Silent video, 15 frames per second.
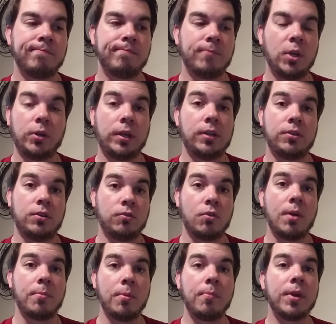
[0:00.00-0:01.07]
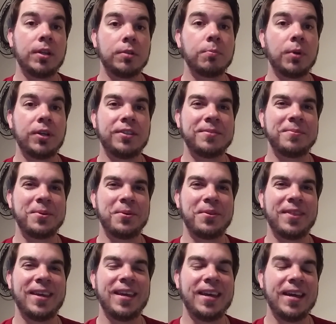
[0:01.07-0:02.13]
It'll get you in trouble, but it's pretty smooth.
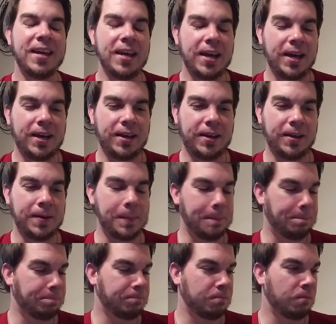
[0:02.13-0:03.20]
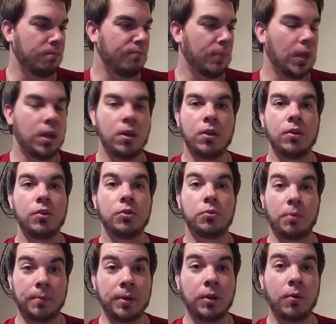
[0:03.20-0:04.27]
So
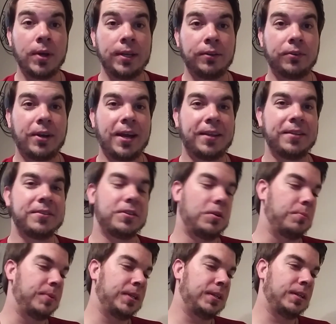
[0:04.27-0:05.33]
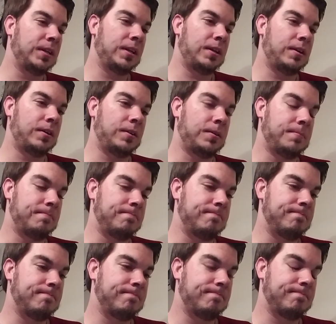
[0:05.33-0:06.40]
I'm going to go ahead and crack this open.
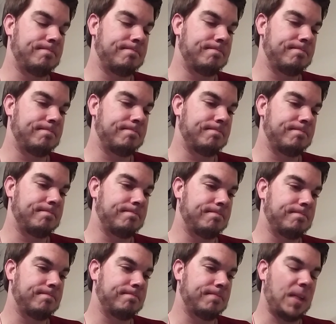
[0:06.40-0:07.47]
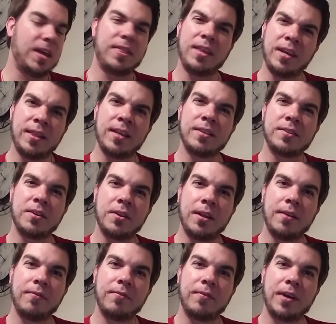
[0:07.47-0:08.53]
I think that's all
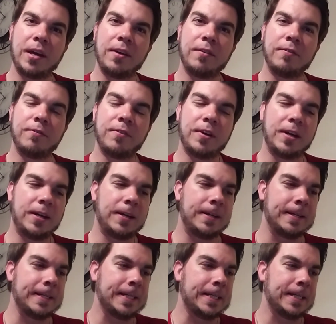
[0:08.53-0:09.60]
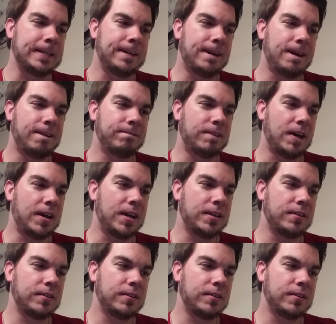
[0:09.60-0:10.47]
I've got.